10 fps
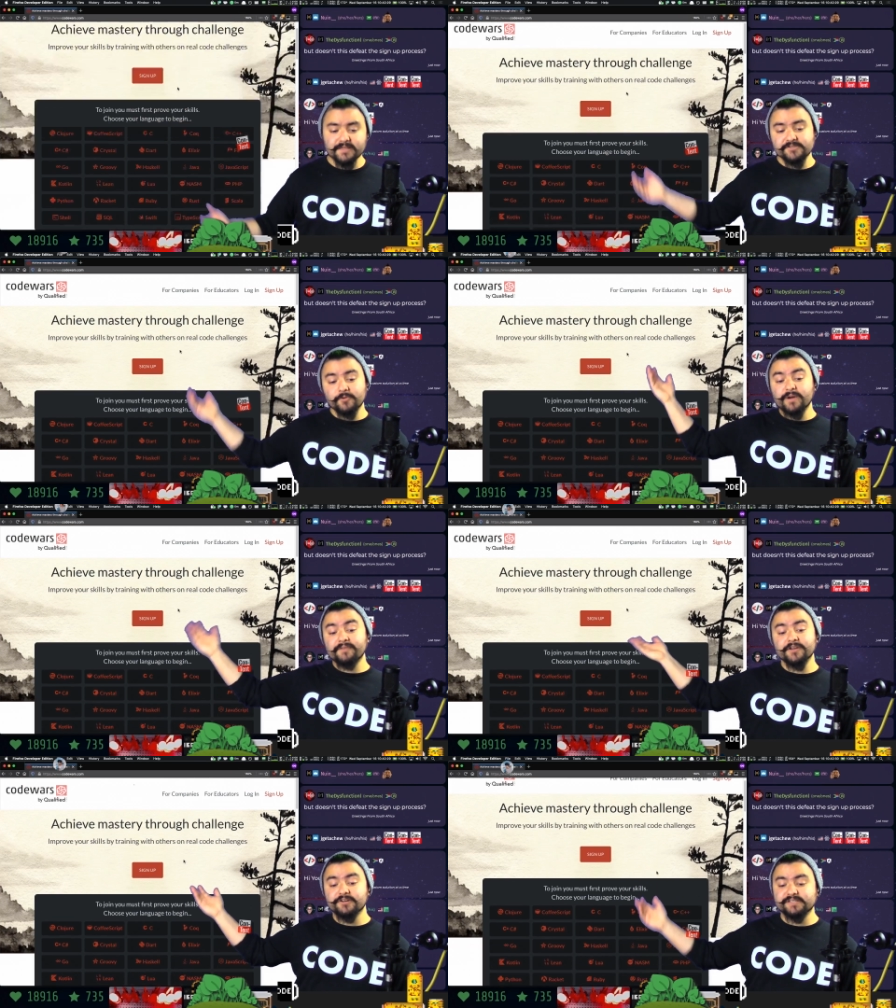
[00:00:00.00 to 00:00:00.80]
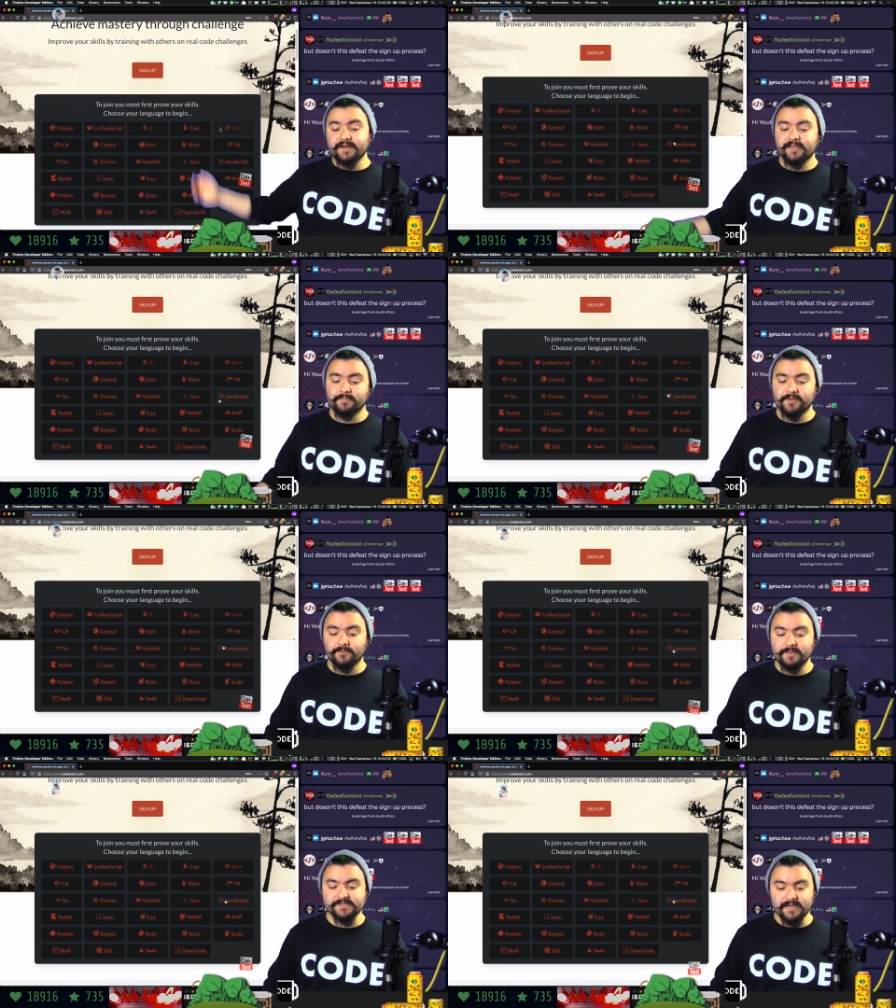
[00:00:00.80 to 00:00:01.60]
So, whenever you're signing up on
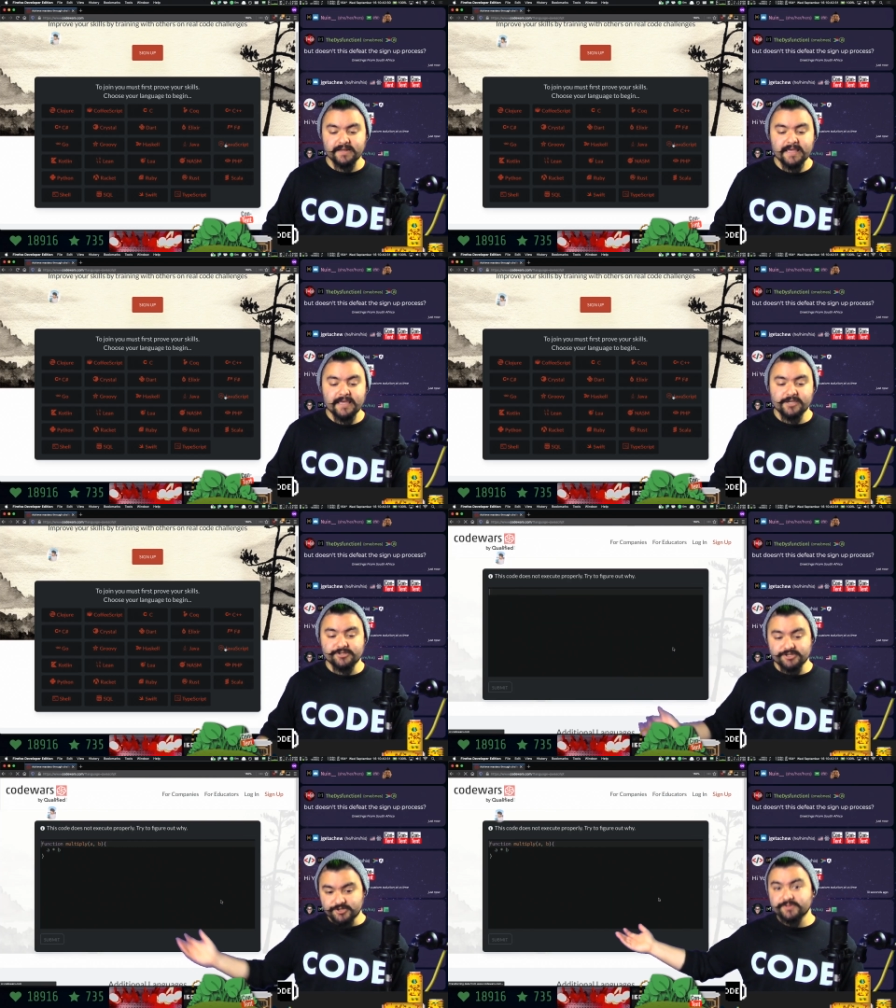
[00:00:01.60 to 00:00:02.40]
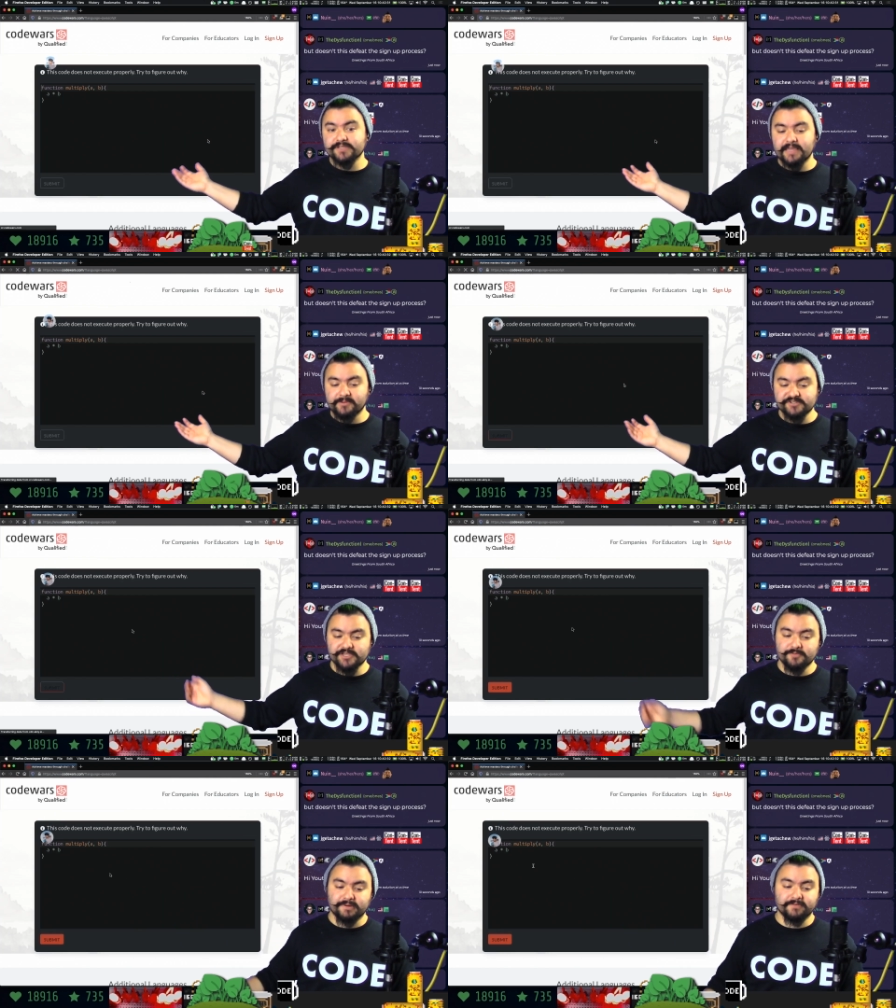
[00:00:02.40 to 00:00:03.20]
the website, you should choose the language
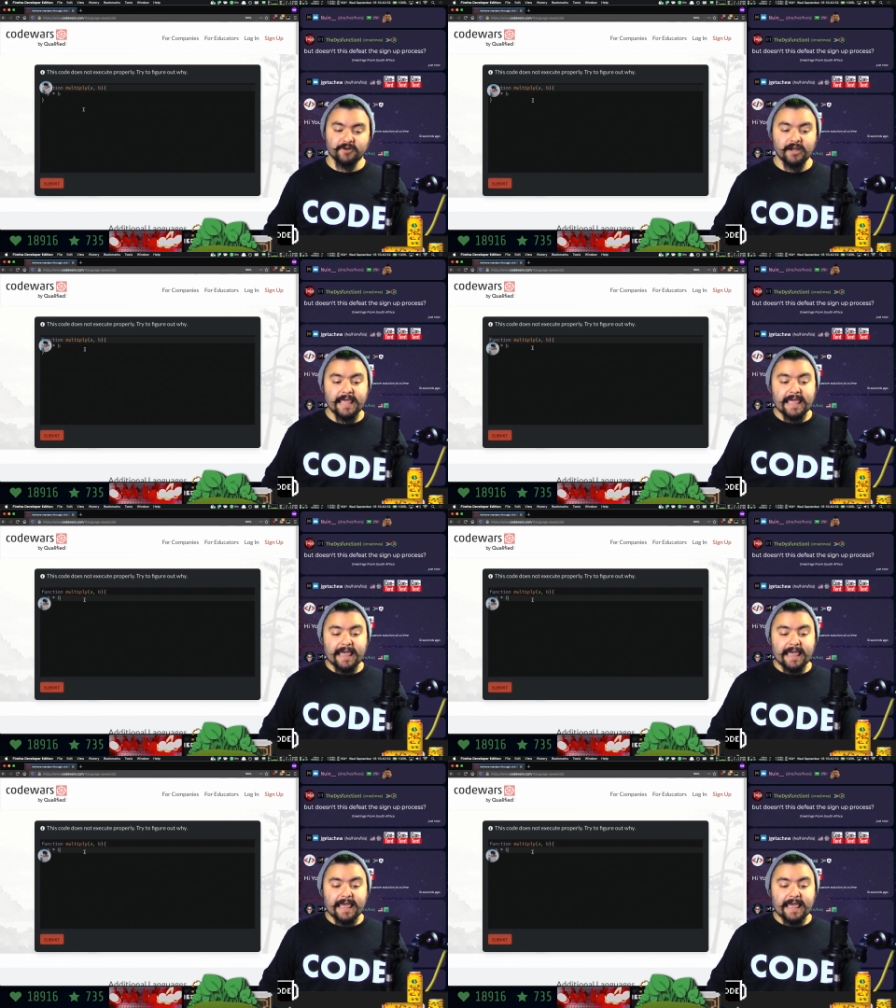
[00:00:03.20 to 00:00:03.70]
that you prefer,